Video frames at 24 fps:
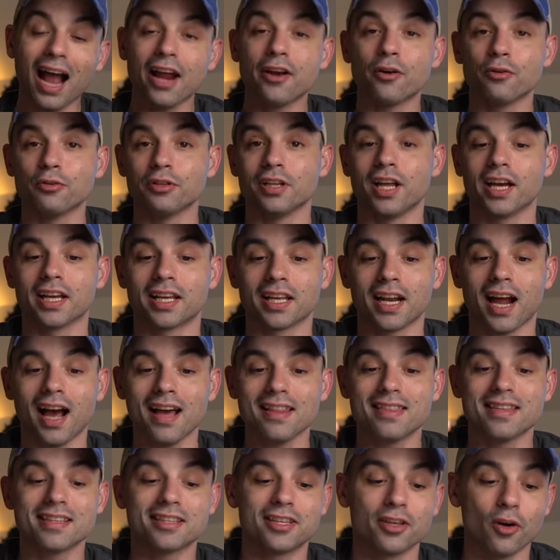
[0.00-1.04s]
okay, really
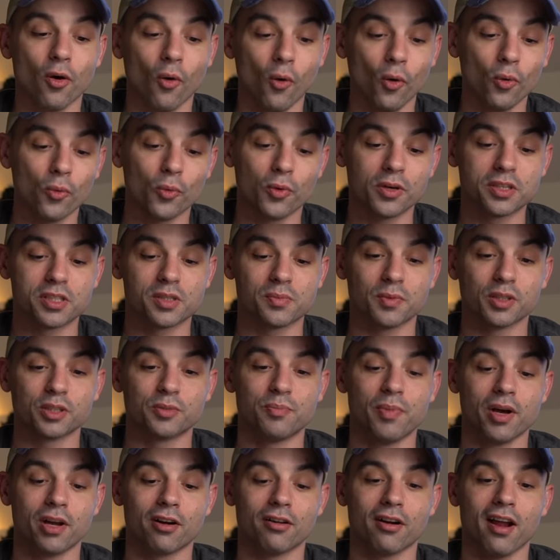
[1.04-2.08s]
quickly before this video
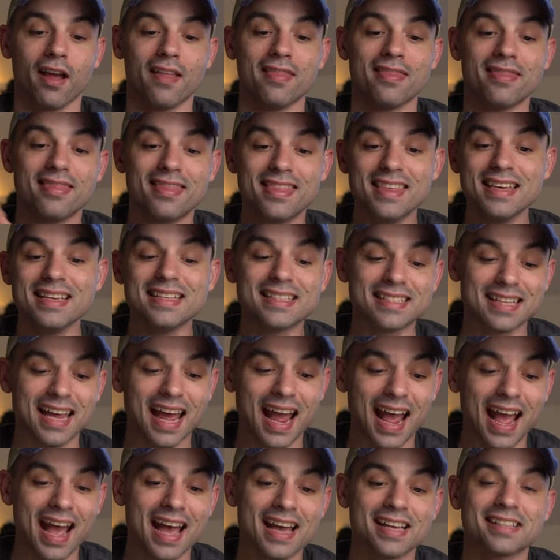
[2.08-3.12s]
gets even more out
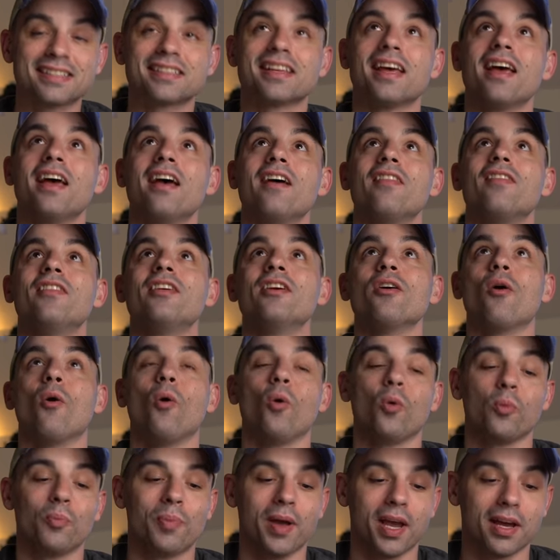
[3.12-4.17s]
of hand,
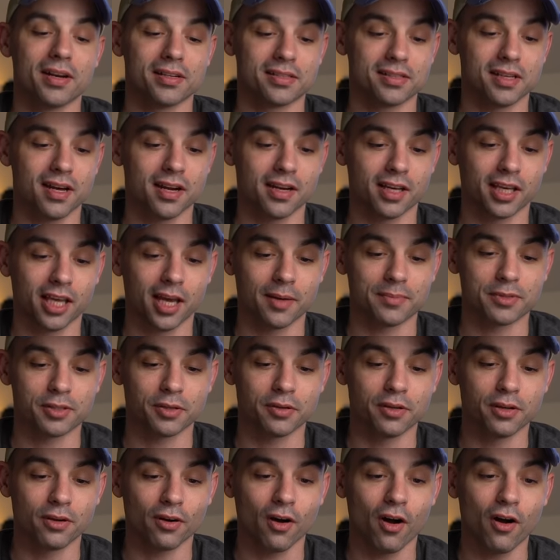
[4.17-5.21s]
I just, I
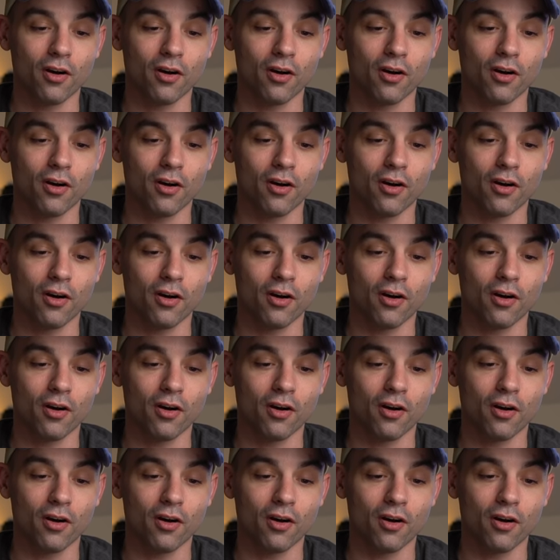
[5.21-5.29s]
like the